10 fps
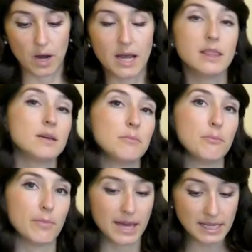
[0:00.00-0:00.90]
one
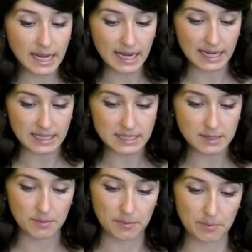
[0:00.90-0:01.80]
main hand,
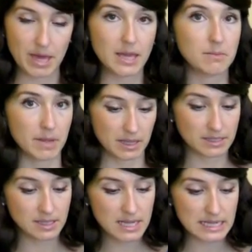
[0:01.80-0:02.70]
main
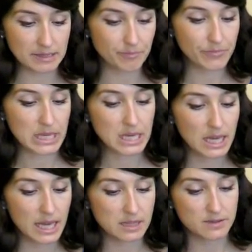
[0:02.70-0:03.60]
melody line,
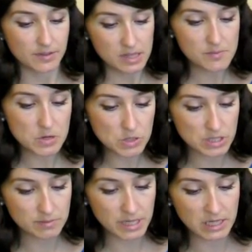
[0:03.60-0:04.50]
and feel
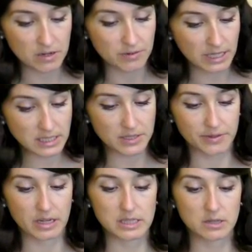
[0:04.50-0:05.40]
emotional meaning of
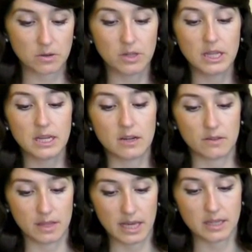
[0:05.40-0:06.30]
intervals only
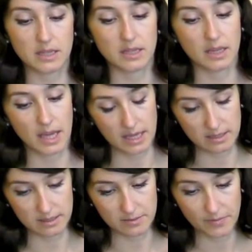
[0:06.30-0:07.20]
on that
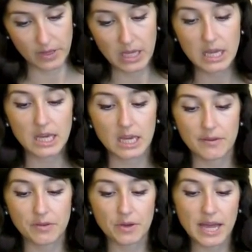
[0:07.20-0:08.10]
hand.
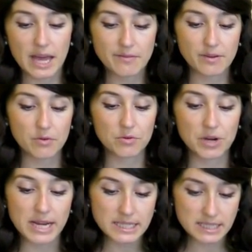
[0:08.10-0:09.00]
If you have
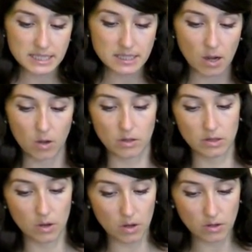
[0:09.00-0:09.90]
rests
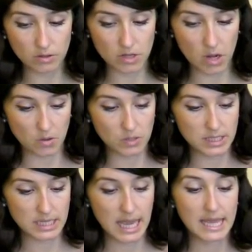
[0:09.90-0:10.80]
on long
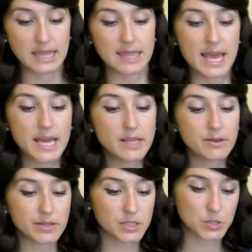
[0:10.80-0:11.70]
notes, then
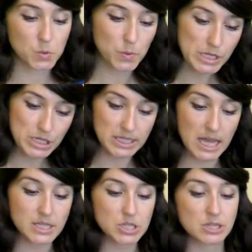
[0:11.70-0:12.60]
you can switch
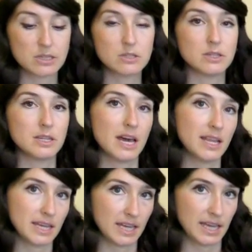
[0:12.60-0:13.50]
attention to
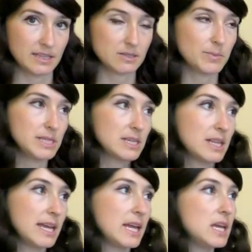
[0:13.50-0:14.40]
another hand. So
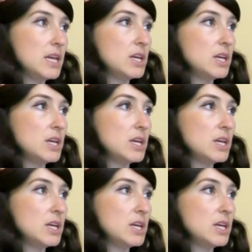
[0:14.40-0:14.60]
basically,